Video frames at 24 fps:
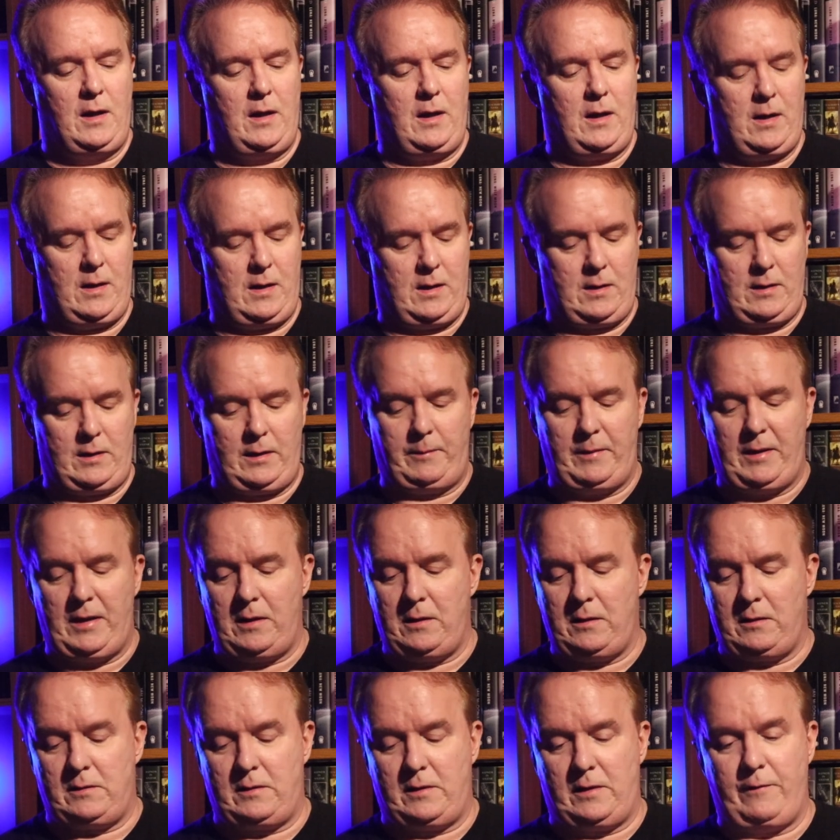Uh, let
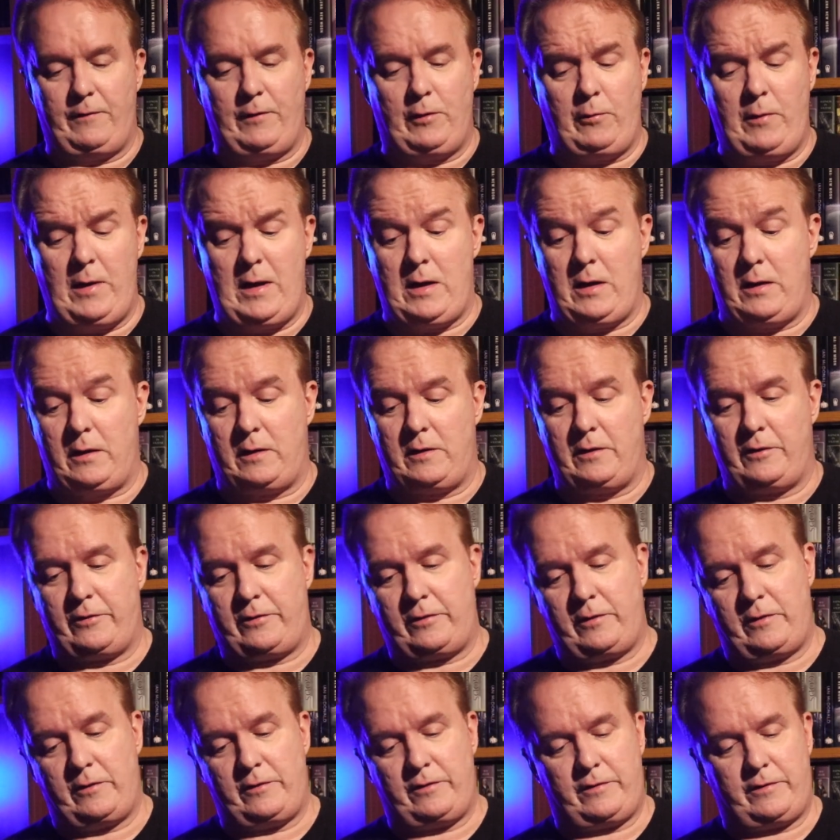me give it a read,
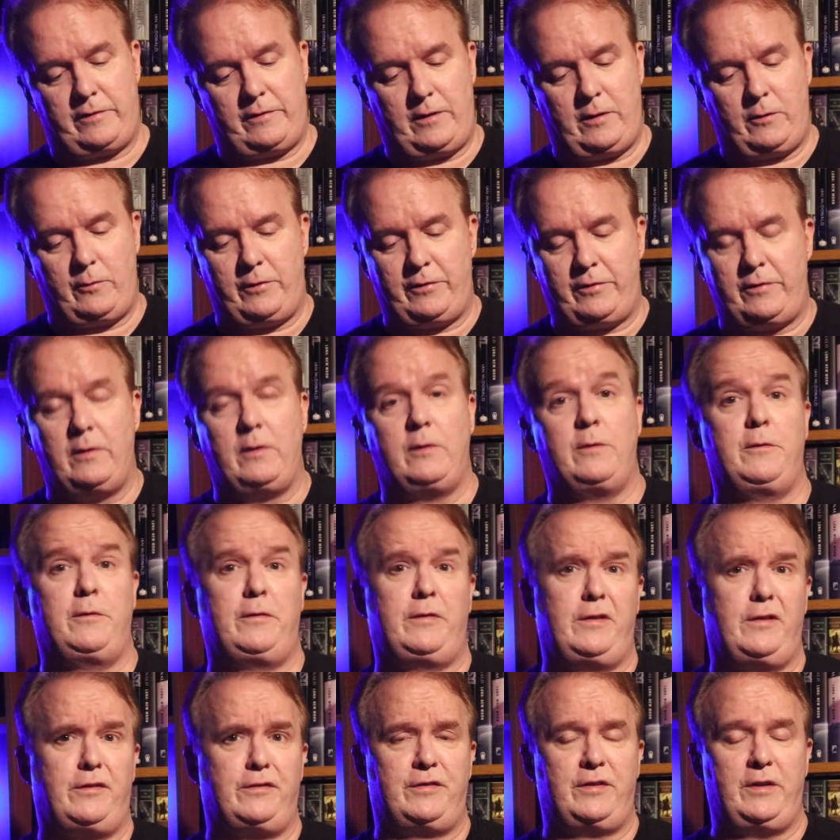because there's there was no
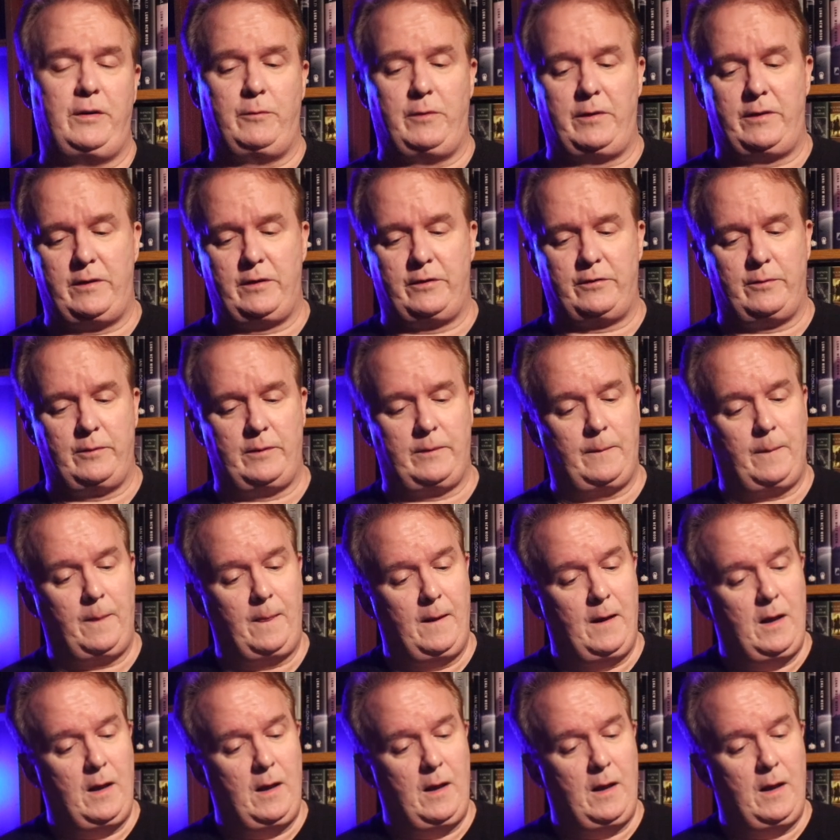sell sheet with this one.